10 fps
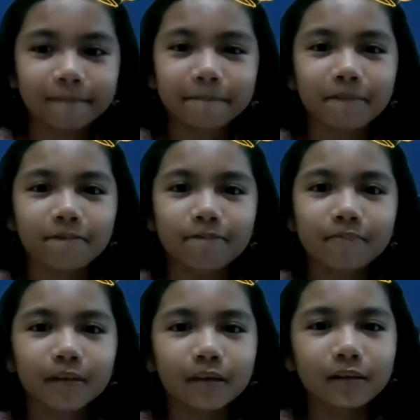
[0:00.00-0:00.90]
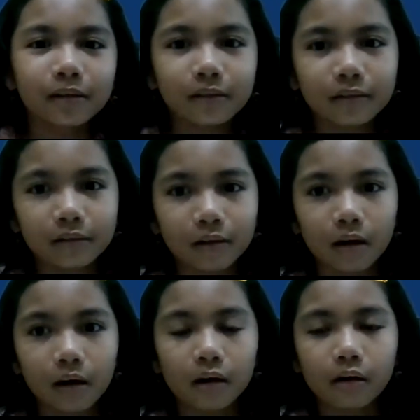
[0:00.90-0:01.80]
Okay, me
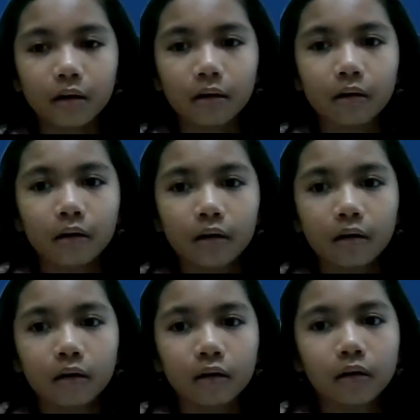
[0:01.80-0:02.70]
and Ruth